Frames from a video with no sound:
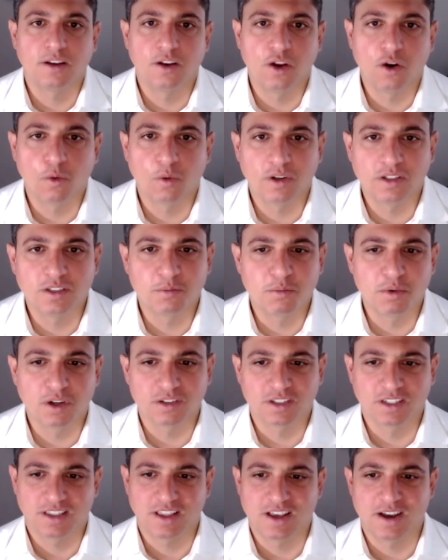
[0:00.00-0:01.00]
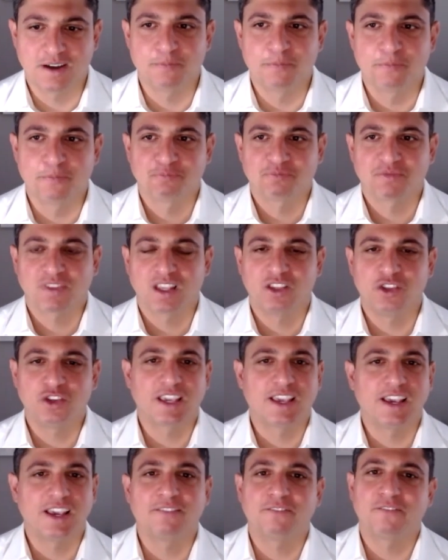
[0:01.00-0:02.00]
No one's building them. You
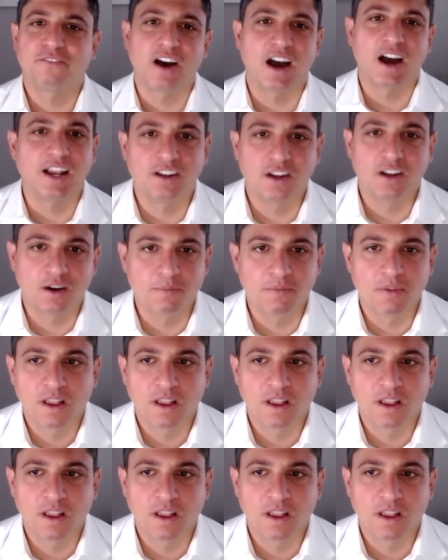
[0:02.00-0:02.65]
can't find them.